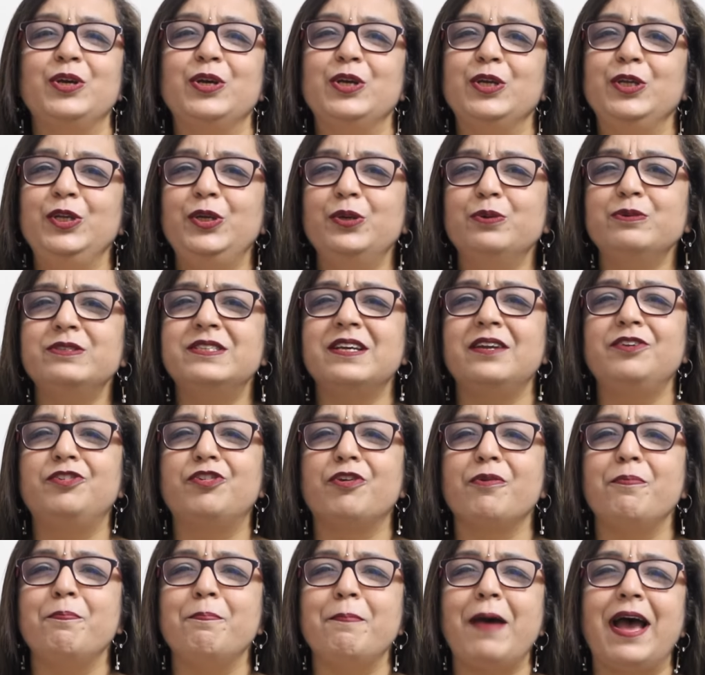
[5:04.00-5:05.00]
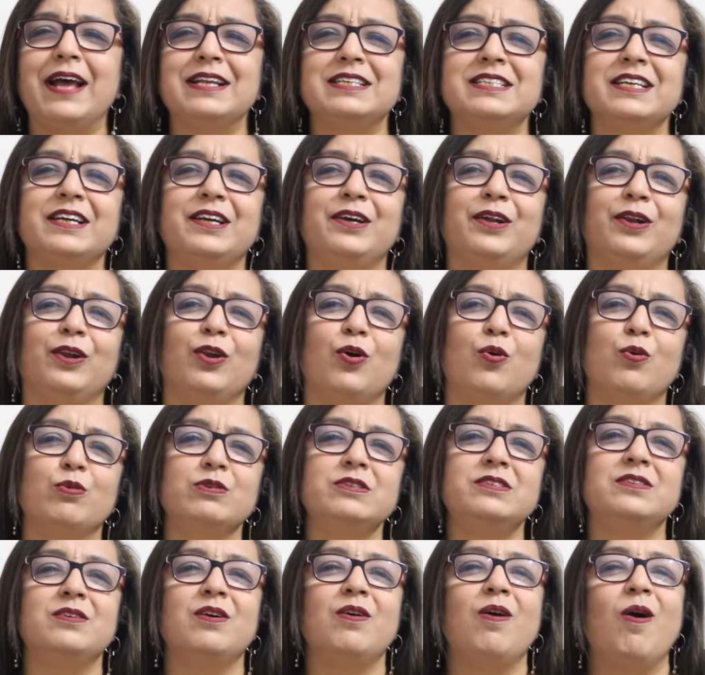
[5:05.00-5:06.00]
Use a dramatic
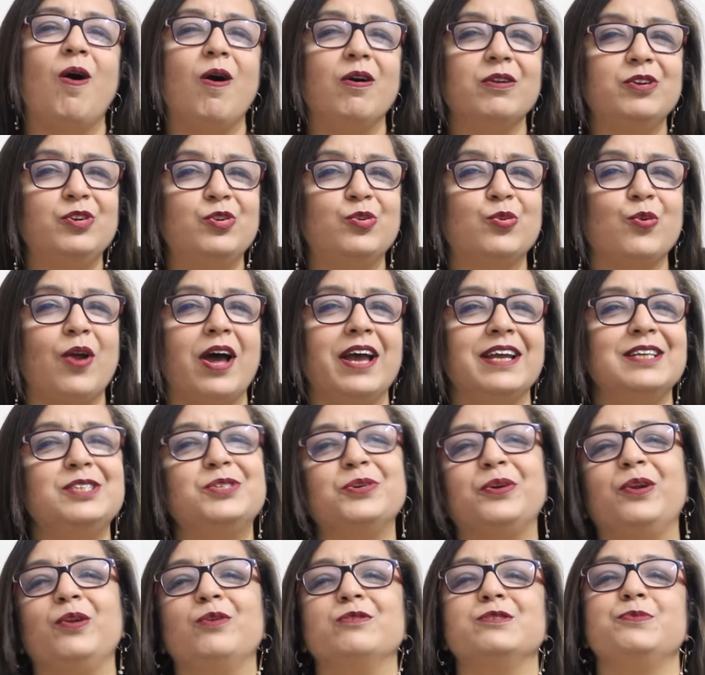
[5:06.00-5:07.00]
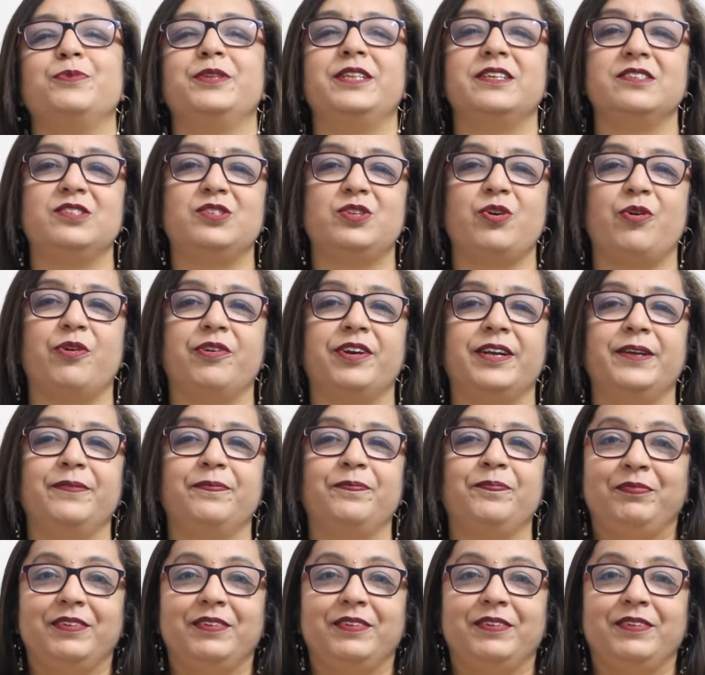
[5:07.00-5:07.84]
close or try to close with a story.